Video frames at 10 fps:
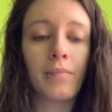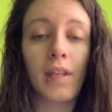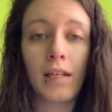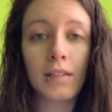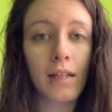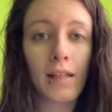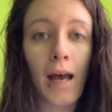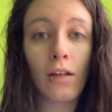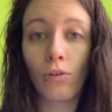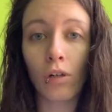things like
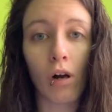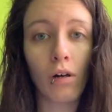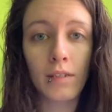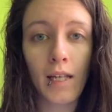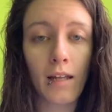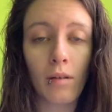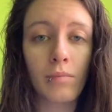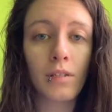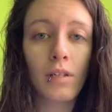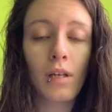that, your cause
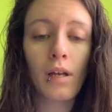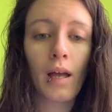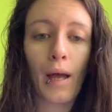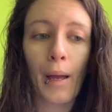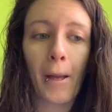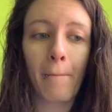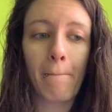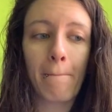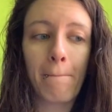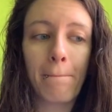items. And
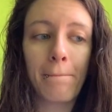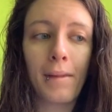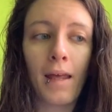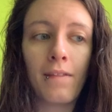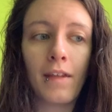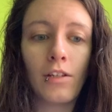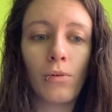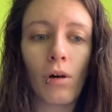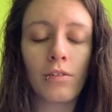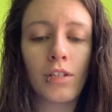then
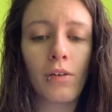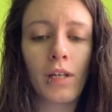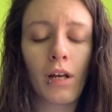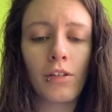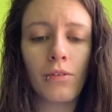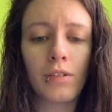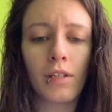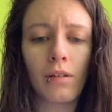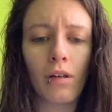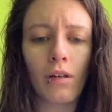you also cannot use
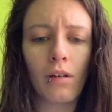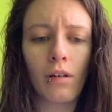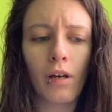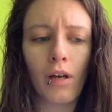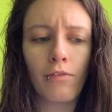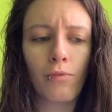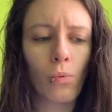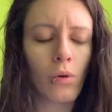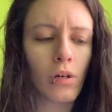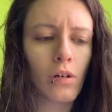it
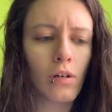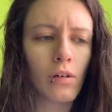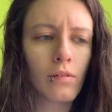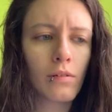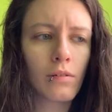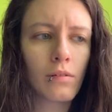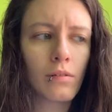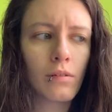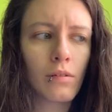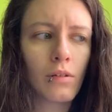for
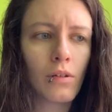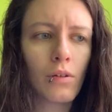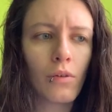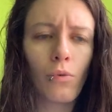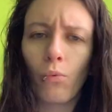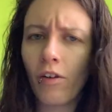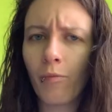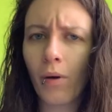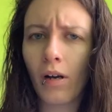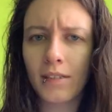Whiff
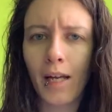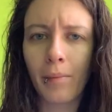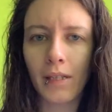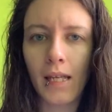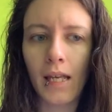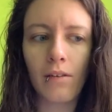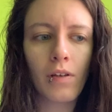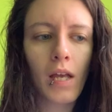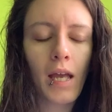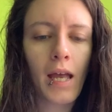Box, I believe,
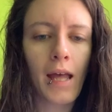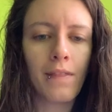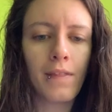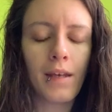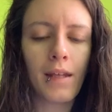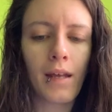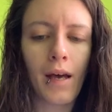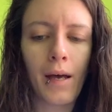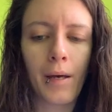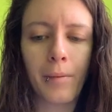and
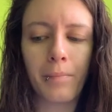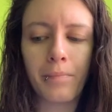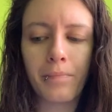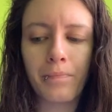then